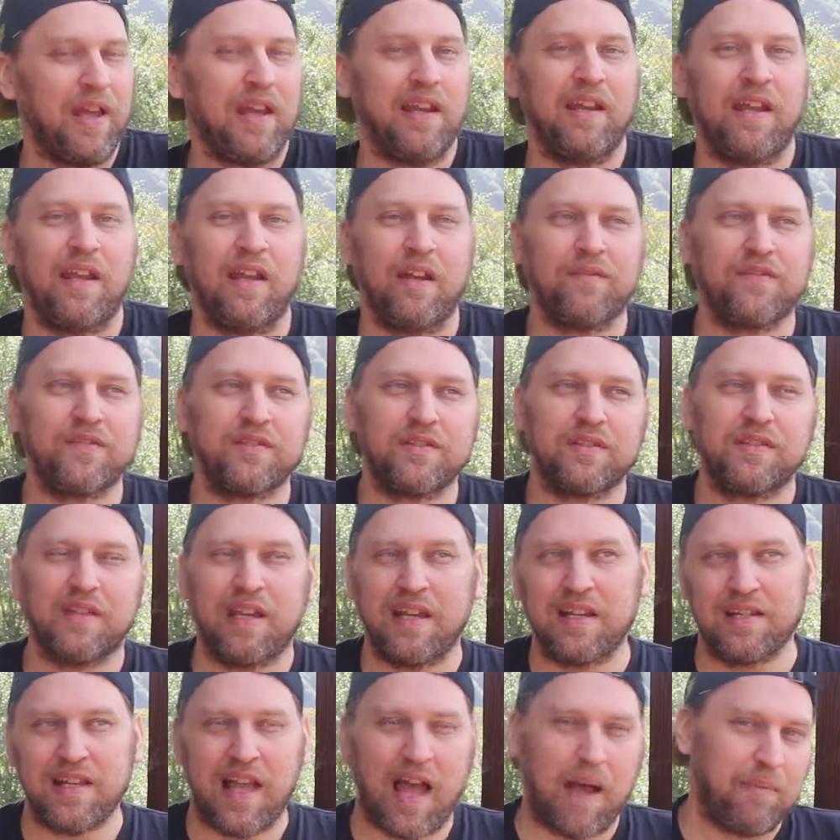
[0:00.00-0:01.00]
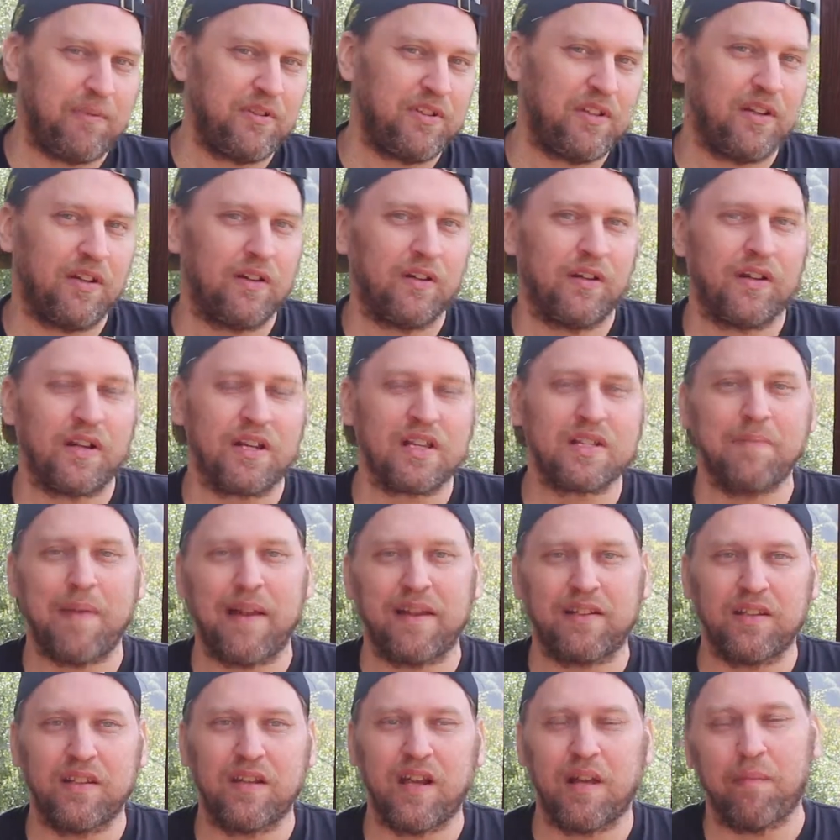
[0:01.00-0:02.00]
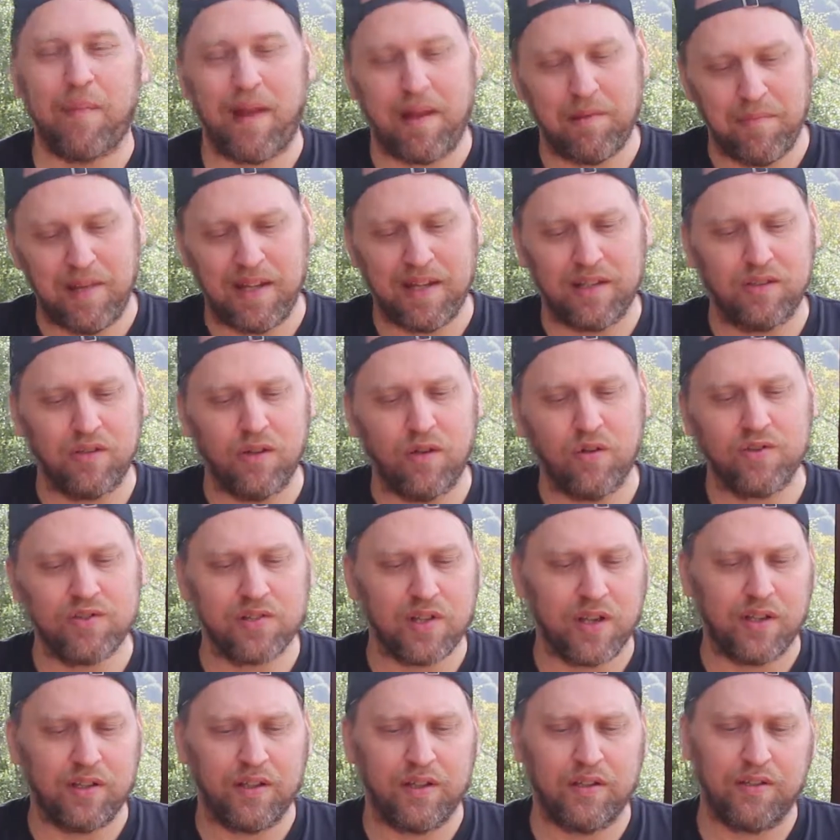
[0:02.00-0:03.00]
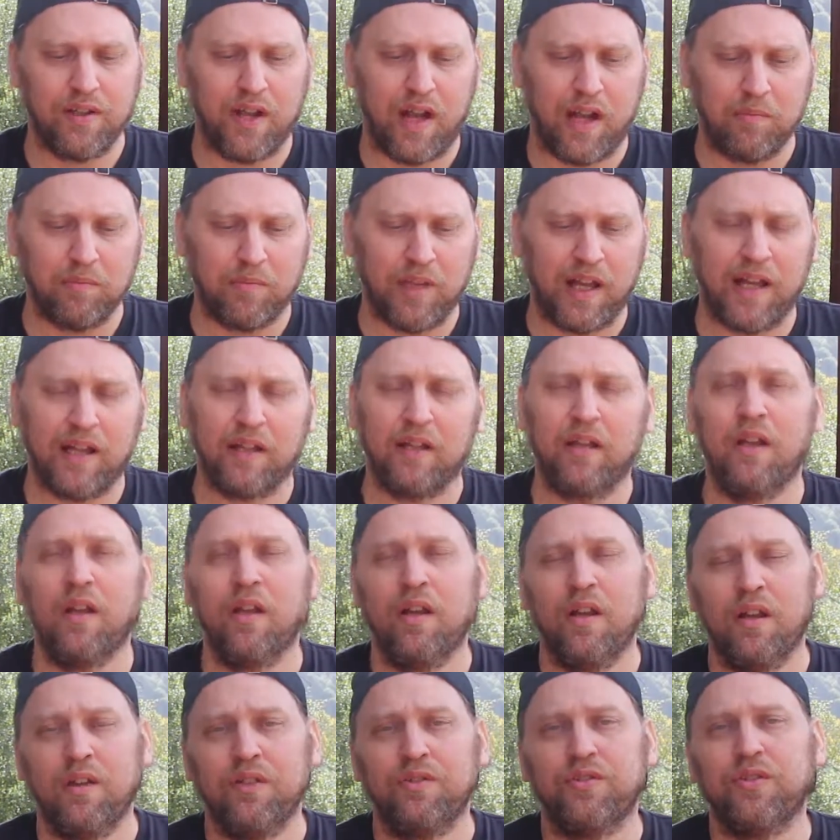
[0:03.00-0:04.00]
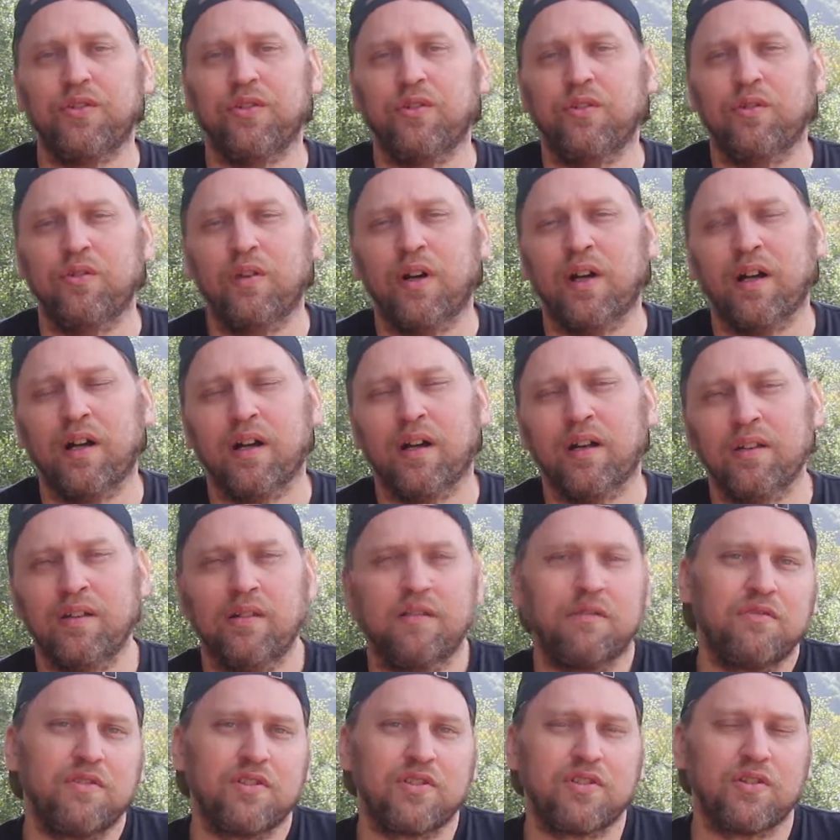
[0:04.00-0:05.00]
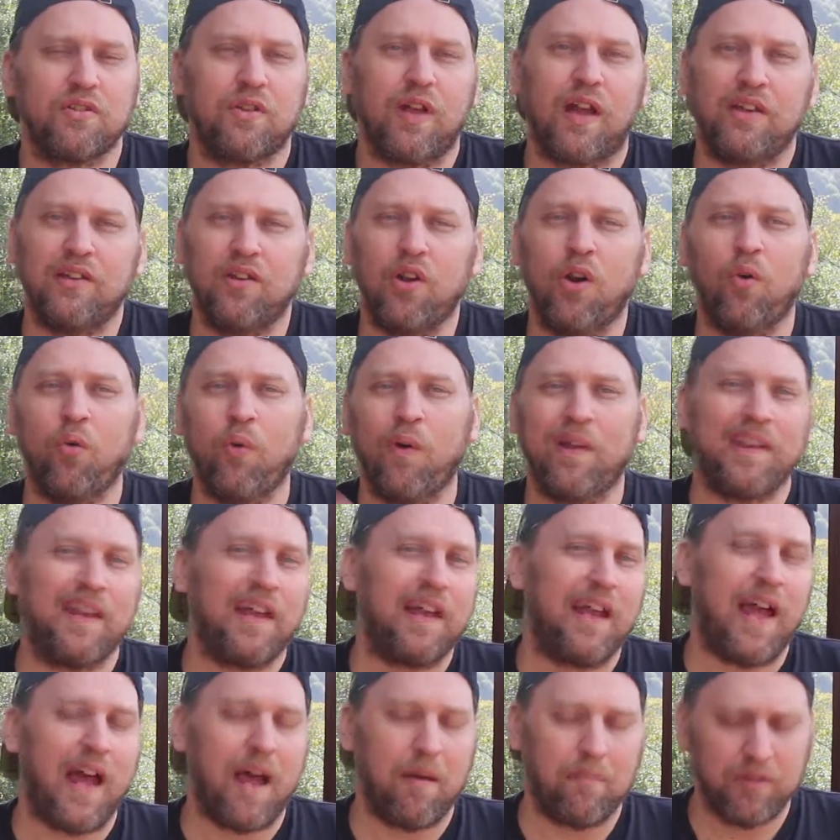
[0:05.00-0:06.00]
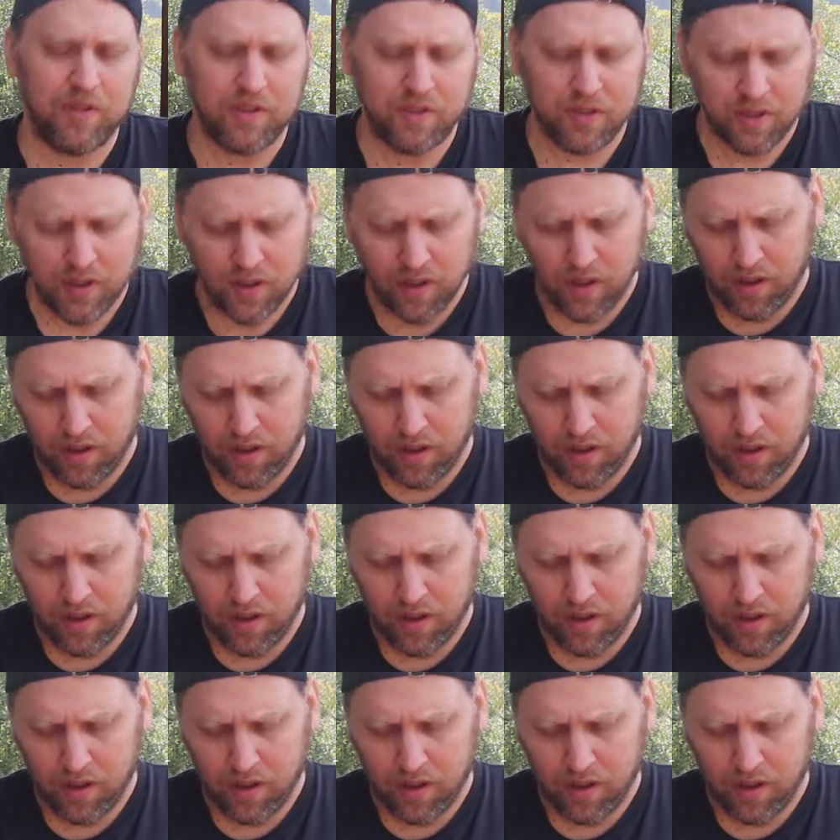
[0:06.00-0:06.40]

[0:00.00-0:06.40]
And then if things happen that are unexpected, I might make notes on the timeline to just so I know when they happened.